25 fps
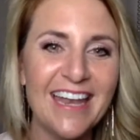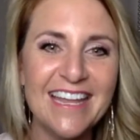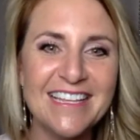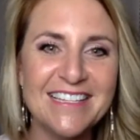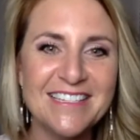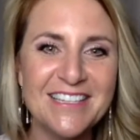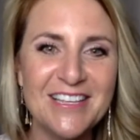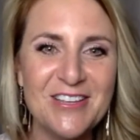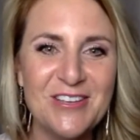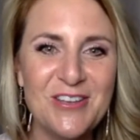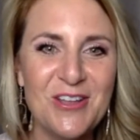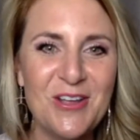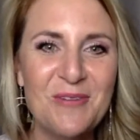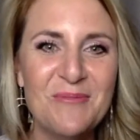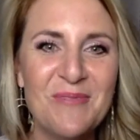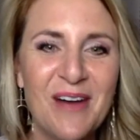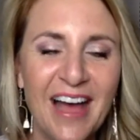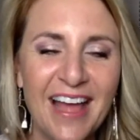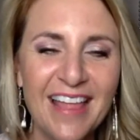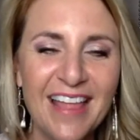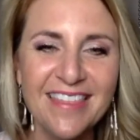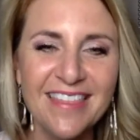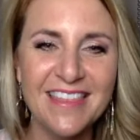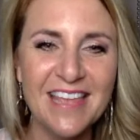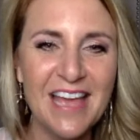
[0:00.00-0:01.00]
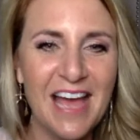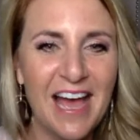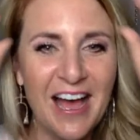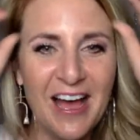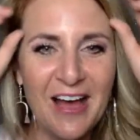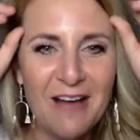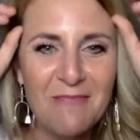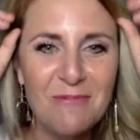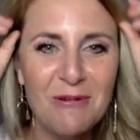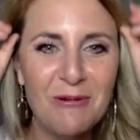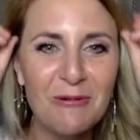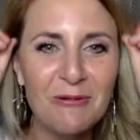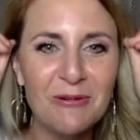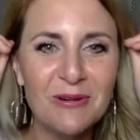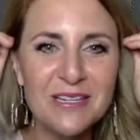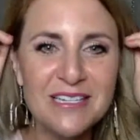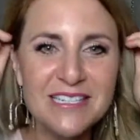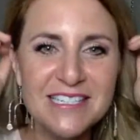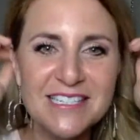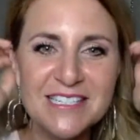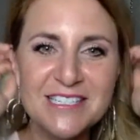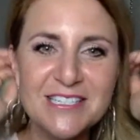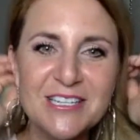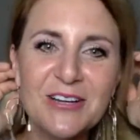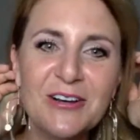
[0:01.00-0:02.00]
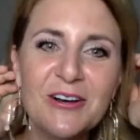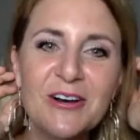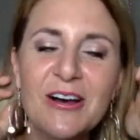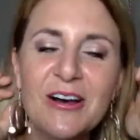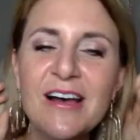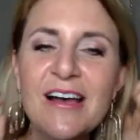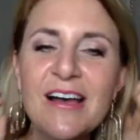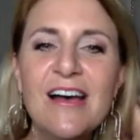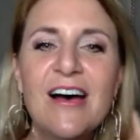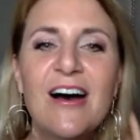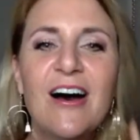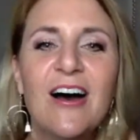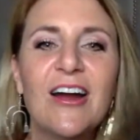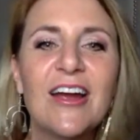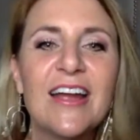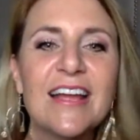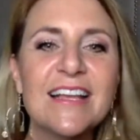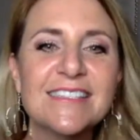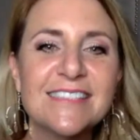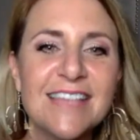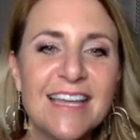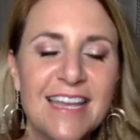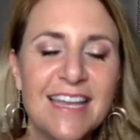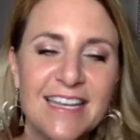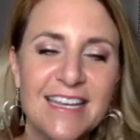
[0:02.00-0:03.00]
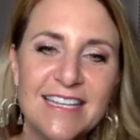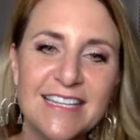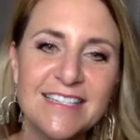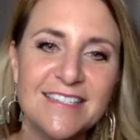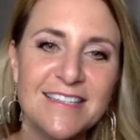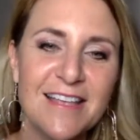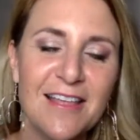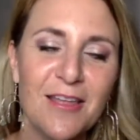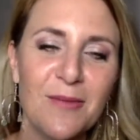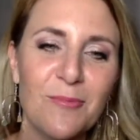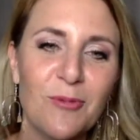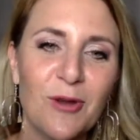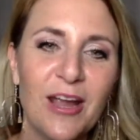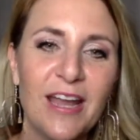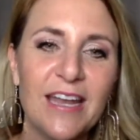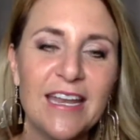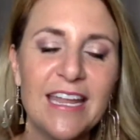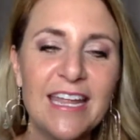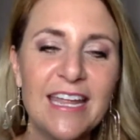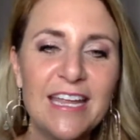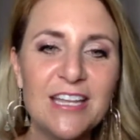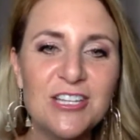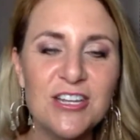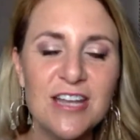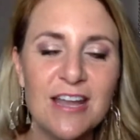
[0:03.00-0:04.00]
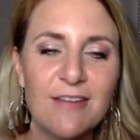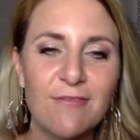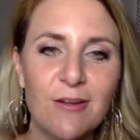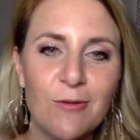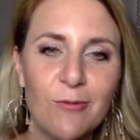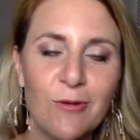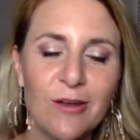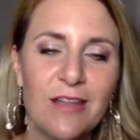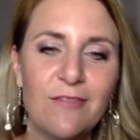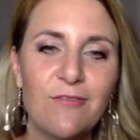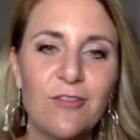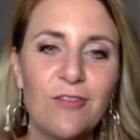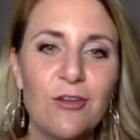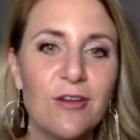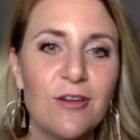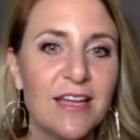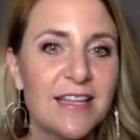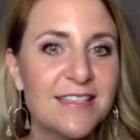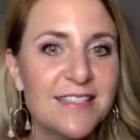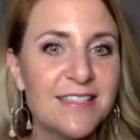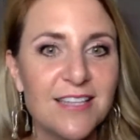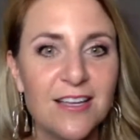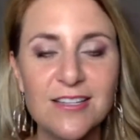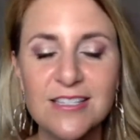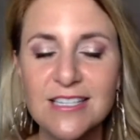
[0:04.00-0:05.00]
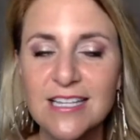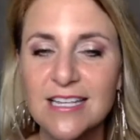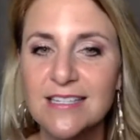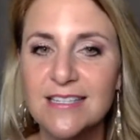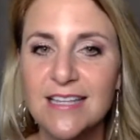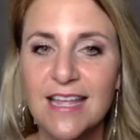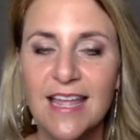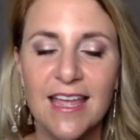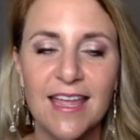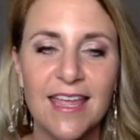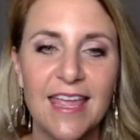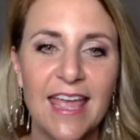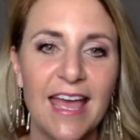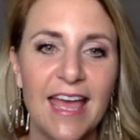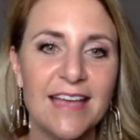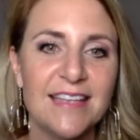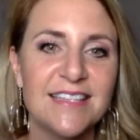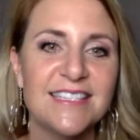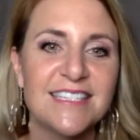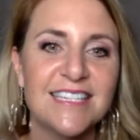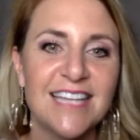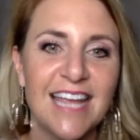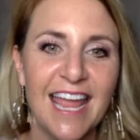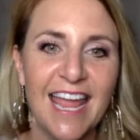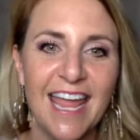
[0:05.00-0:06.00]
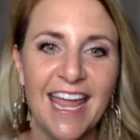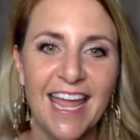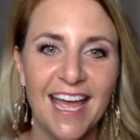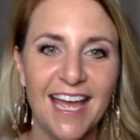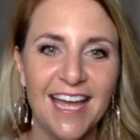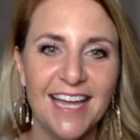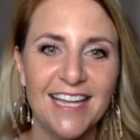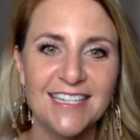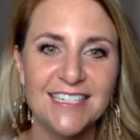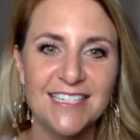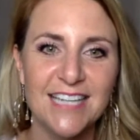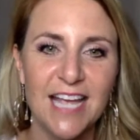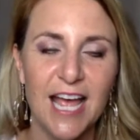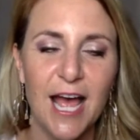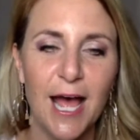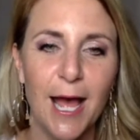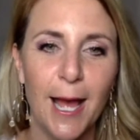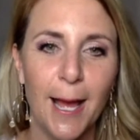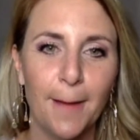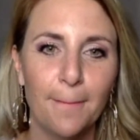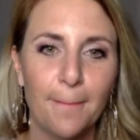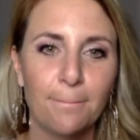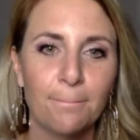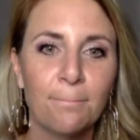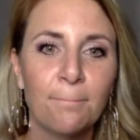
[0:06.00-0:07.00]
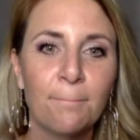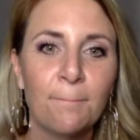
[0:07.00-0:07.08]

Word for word: It's a new month, um, but we still are excited to celebrate each and every one of you, consultants and guests. And um,